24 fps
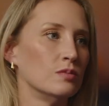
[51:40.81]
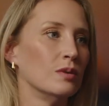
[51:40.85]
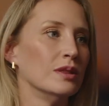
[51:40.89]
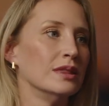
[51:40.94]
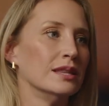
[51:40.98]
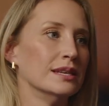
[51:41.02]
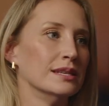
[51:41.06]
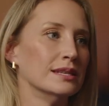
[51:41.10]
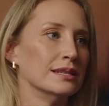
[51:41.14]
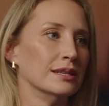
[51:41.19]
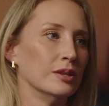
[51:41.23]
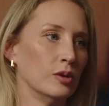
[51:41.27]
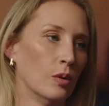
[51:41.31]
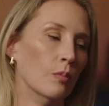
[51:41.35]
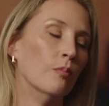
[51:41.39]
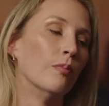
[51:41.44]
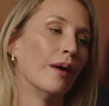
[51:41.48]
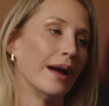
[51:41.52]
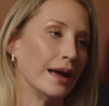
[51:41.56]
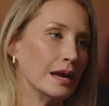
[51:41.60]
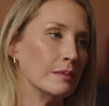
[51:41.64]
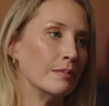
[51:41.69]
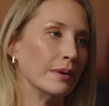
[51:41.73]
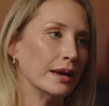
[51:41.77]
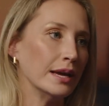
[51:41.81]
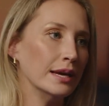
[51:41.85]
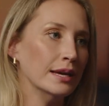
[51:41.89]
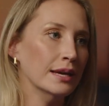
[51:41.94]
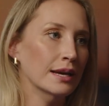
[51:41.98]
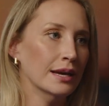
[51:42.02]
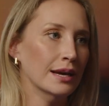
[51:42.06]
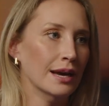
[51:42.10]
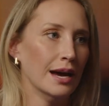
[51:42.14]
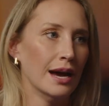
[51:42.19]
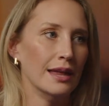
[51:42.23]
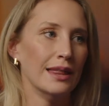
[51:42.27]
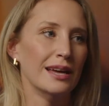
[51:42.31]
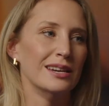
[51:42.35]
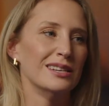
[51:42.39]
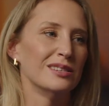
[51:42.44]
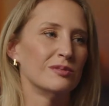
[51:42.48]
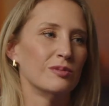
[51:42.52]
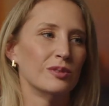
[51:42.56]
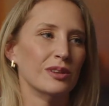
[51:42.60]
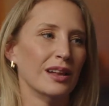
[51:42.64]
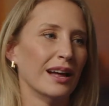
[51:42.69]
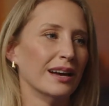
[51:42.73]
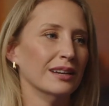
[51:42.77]
with this little baby, yeah, and they
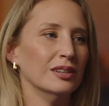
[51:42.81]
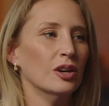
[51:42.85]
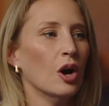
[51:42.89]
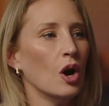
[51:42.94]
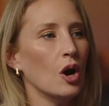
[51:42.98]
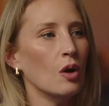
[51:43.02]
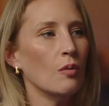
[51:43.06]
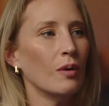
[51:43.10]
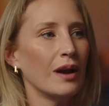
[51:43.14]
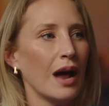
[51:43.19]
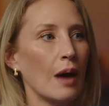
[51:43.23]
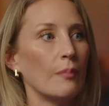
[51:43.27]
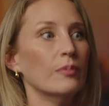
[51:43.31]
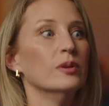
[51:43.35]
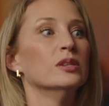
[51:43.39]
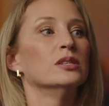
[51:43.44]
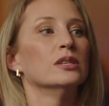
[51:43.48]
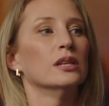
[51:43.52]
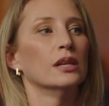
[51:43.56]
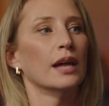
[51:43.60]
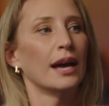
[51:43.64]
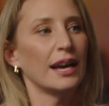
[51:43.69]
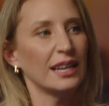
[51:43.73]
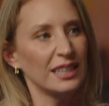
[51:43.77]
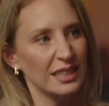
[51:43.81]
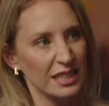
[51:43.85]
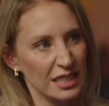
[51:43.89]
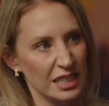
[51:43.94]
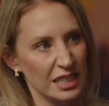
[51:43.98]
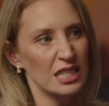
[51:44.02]
just were like, no, what happened to like